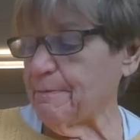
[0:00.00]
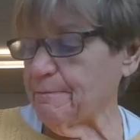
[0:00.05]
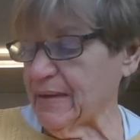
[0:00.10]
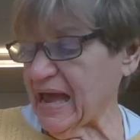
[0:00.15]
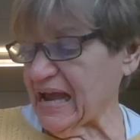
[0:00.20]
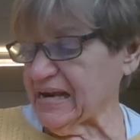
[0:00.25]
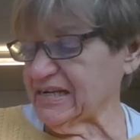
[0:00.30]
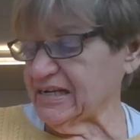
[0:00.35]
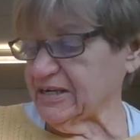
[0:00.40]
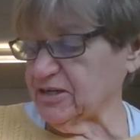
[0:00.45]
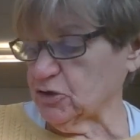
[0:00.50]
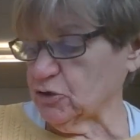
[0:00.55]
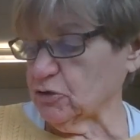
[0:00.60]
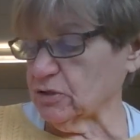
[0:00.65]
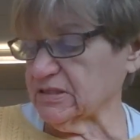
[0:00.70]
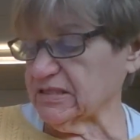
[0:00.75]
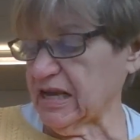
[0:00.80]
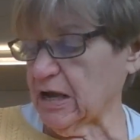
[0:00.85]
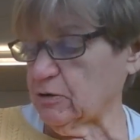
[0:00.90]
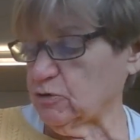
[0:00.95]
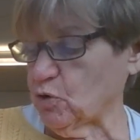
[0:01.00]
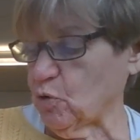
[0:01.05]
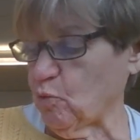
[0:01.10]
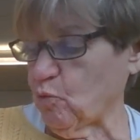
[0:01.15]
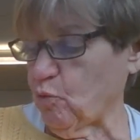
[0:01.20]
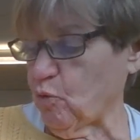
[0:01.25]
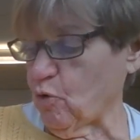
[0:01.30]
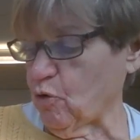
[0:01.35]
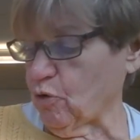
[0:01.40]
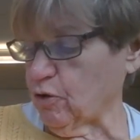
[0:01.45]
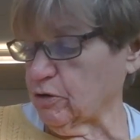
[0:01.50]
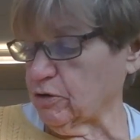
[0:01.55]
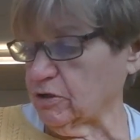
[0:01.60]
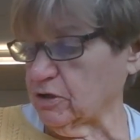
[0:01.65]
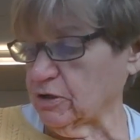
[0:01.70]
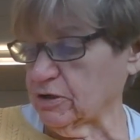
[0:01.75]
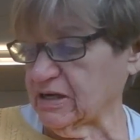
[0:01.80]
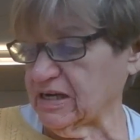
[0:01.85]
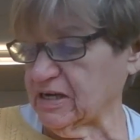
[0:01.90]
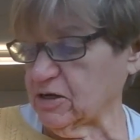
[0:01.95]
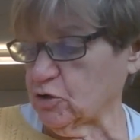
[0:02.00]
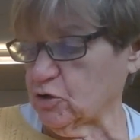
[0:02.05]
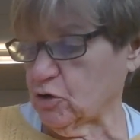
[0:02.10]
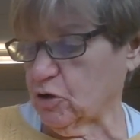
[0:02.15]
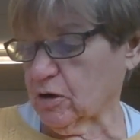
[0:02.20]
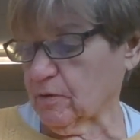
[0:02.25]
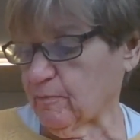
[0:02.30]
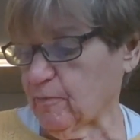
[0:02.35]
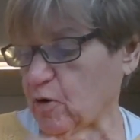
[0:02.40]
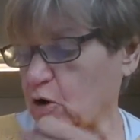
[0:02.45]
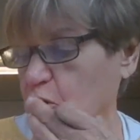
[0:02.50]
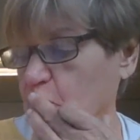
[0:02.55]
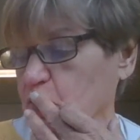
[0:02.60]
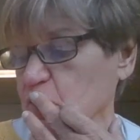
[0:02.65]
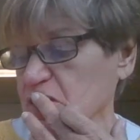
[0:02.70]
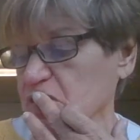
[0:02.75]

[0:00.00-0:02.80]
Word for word: Matti took down a worn looking cookbook